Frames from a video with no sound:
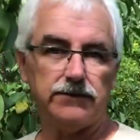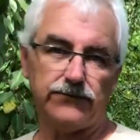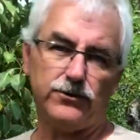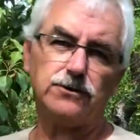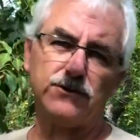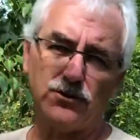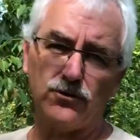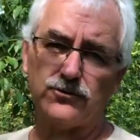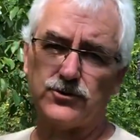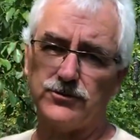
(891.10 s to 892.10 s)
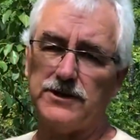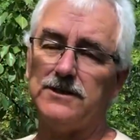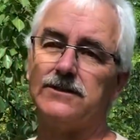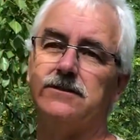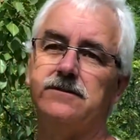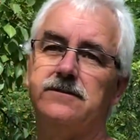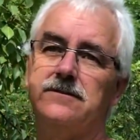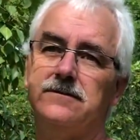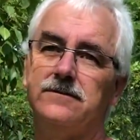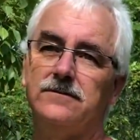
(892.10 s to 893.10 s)
If it's your own trees,
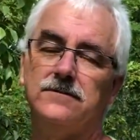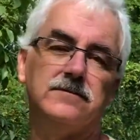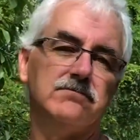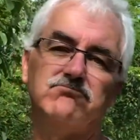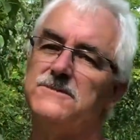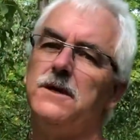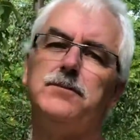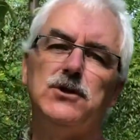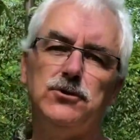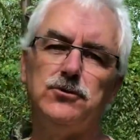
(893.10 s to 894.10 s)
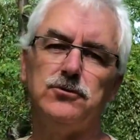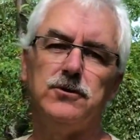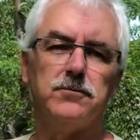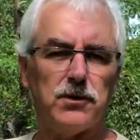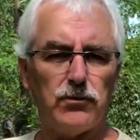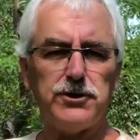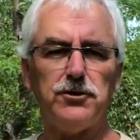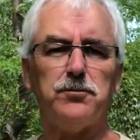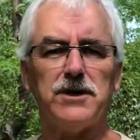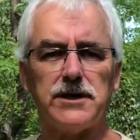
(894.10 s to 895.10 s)
it's up to you. But when
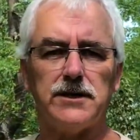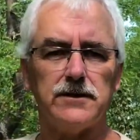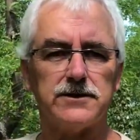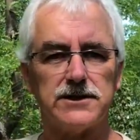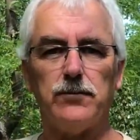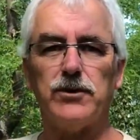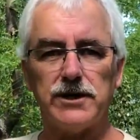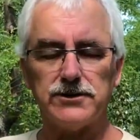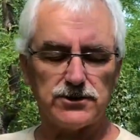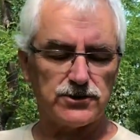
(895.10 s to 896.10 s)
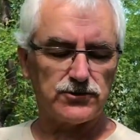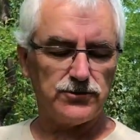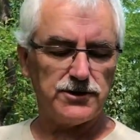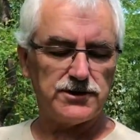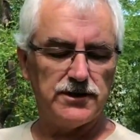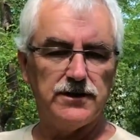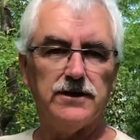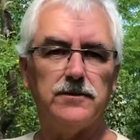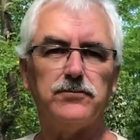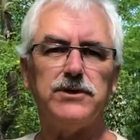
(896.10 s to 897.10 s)
you're picking on someone else's trees,
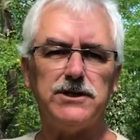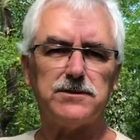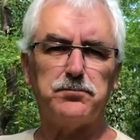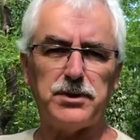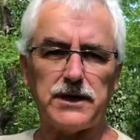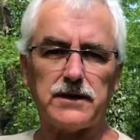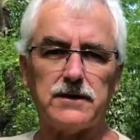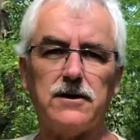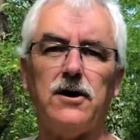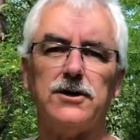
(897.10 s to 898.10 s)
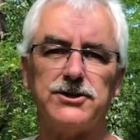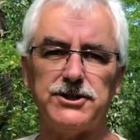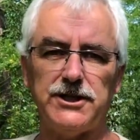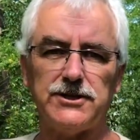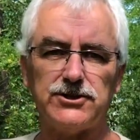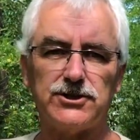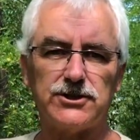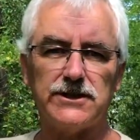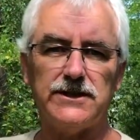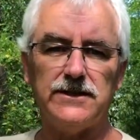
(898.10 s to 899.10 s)
please pick
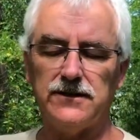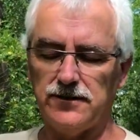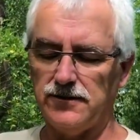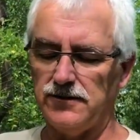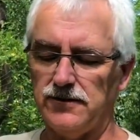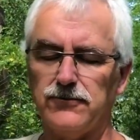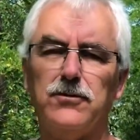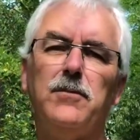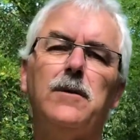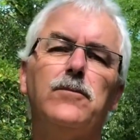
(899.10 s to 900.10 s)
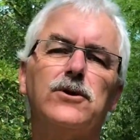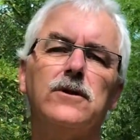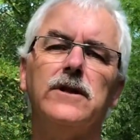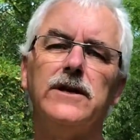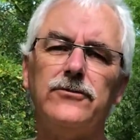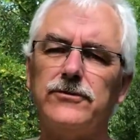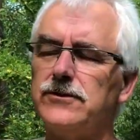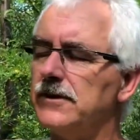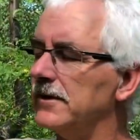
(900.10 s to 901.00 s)
conscientiously remember to lift,